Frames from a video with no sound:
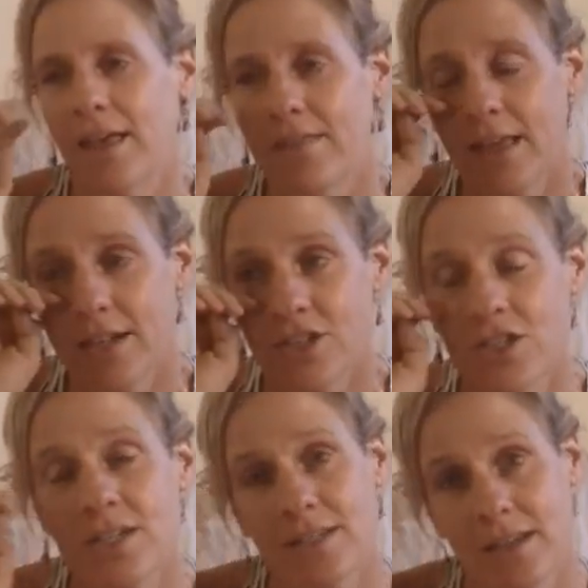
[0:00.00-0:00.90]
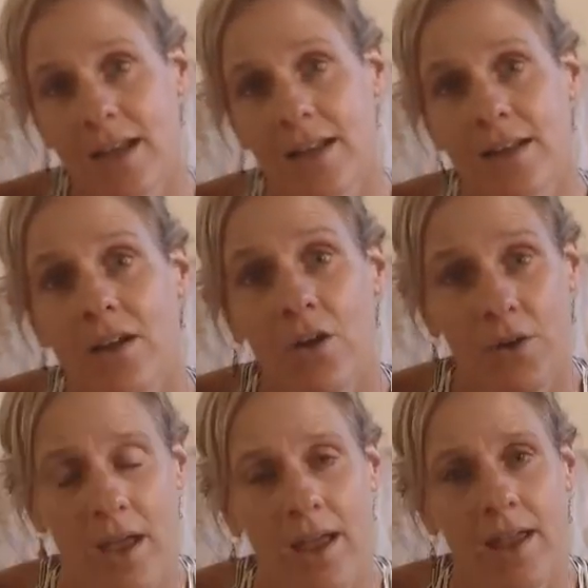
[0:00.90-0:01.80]
Then she decided,
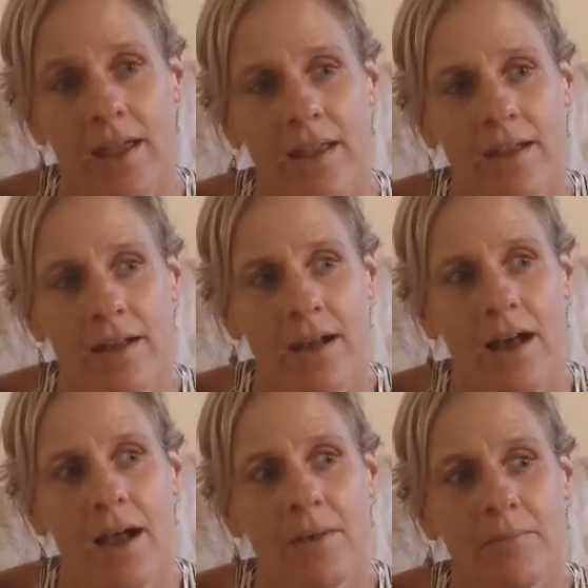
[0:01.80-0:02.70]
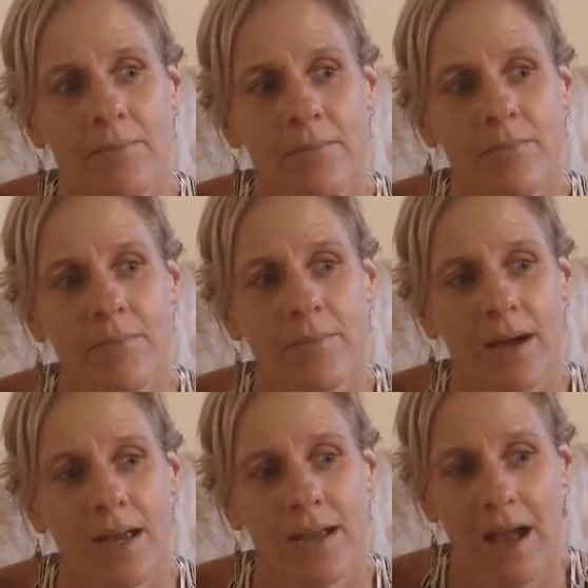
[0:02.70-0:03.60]
okay, I
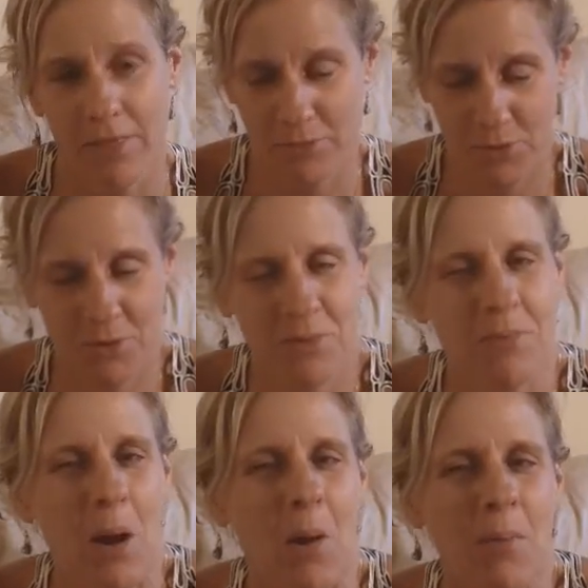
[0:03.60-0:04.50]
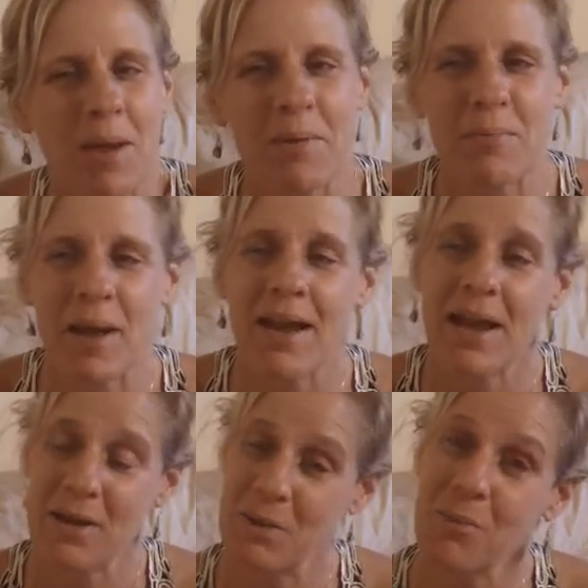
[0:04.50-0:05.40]
got through the moment, but
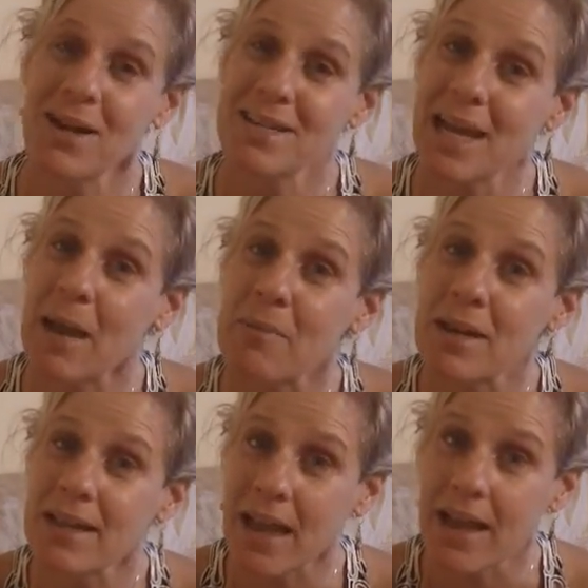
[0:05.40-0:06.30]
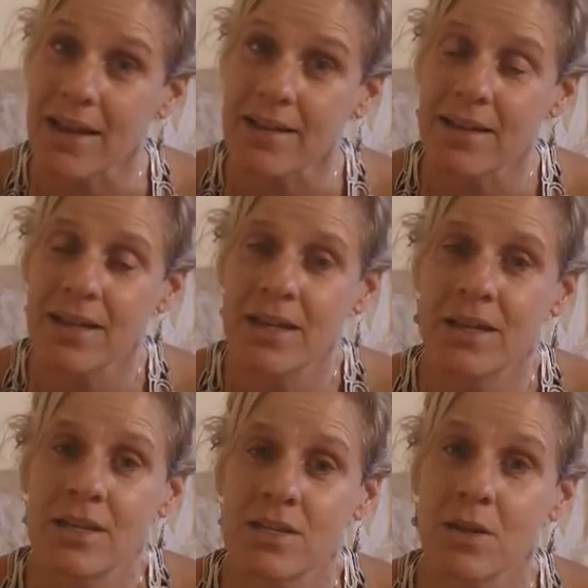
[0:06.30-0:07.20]
I don't want it to happen again,
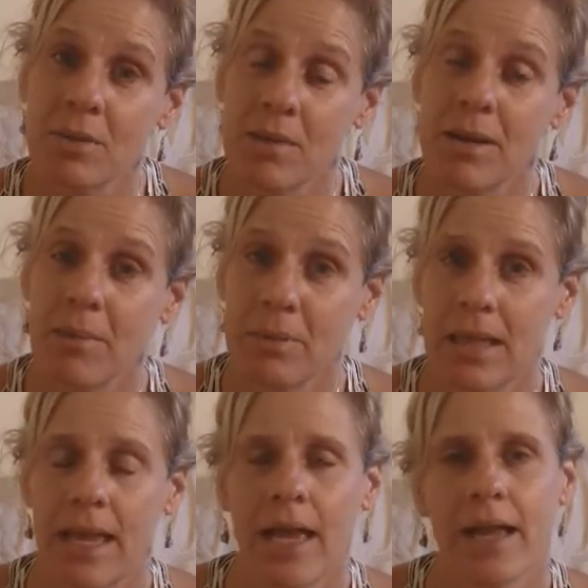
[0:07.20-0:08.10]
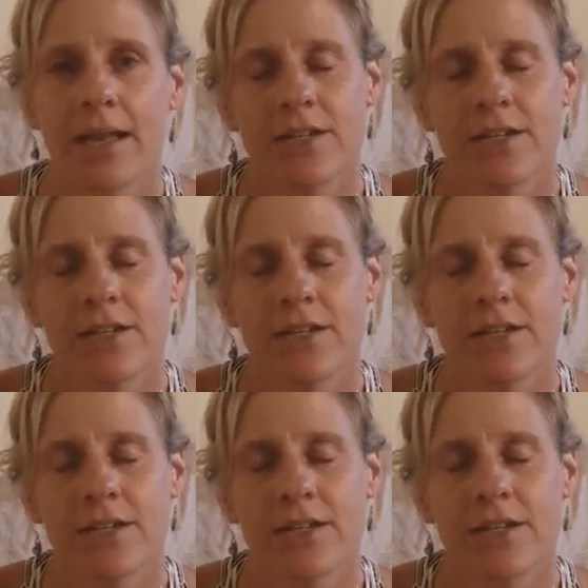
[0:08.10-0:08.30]
so I'm going to make a plan.